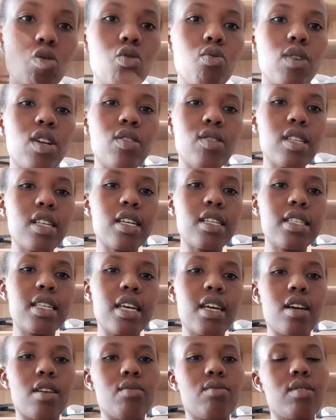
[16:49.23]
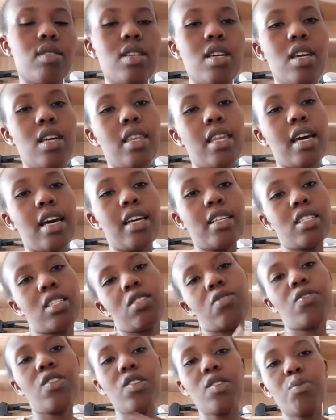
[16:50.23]
what was I saying? I was saying that
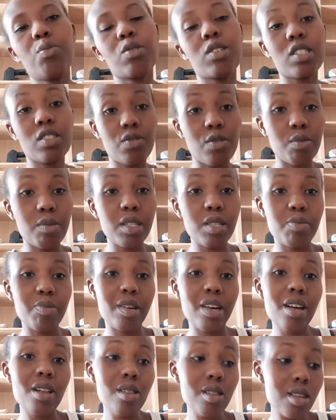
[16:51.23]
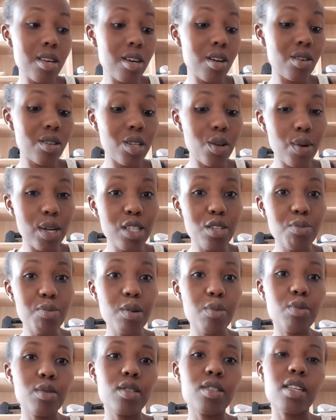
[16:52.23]
it's very important for me to be healthy, because I want to be
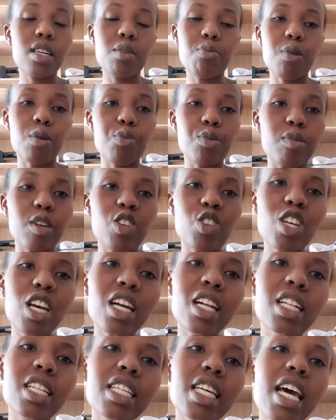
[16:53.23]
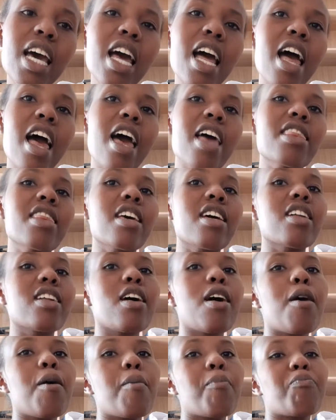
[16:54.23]
able to keep up with my child, and then
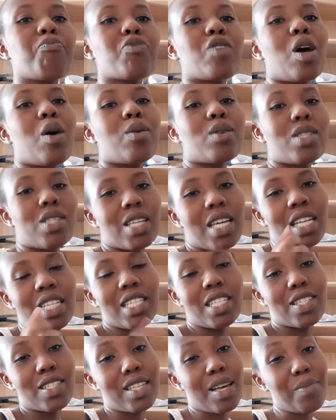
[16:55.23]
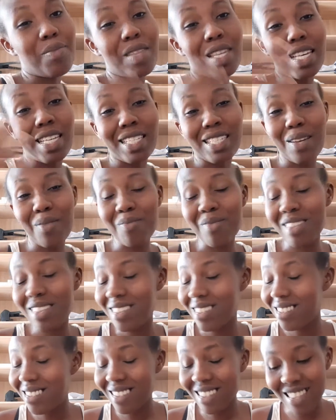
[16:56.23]
I want to get into some
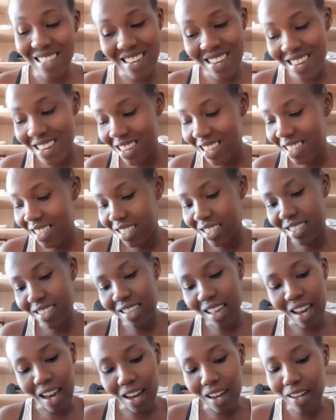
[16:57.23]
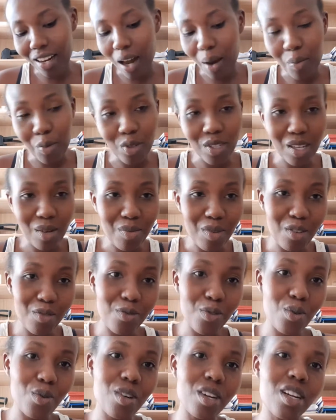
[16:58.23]
thingies like a club or something
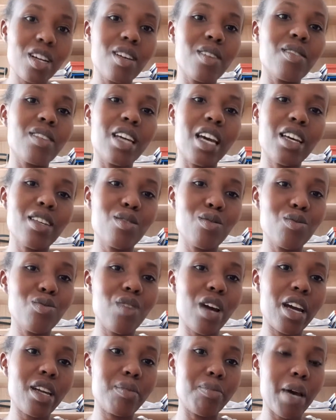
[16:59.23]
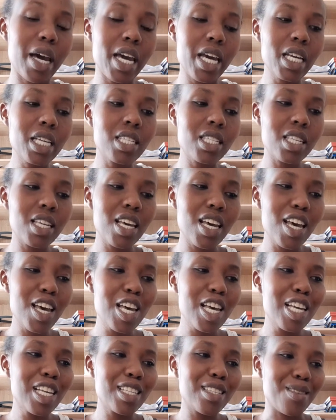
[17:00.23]
for guys who ride bikes.
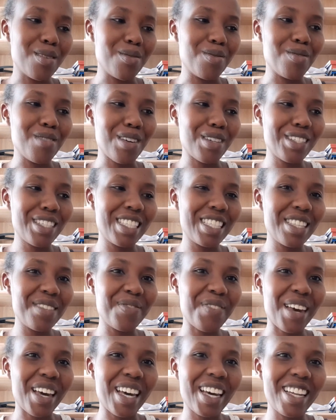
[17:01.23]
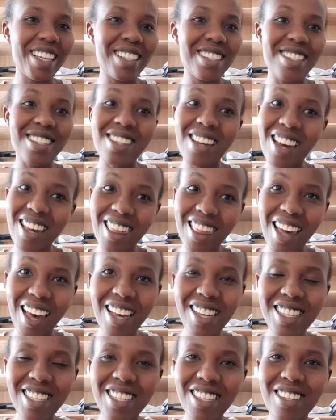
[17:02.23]
So I want to see if I can try
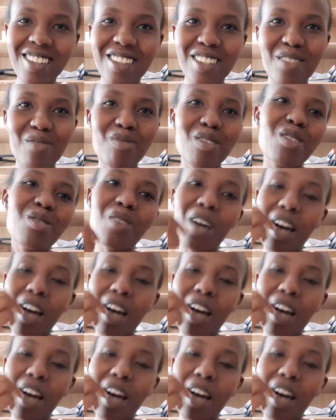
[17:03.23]
that, because we do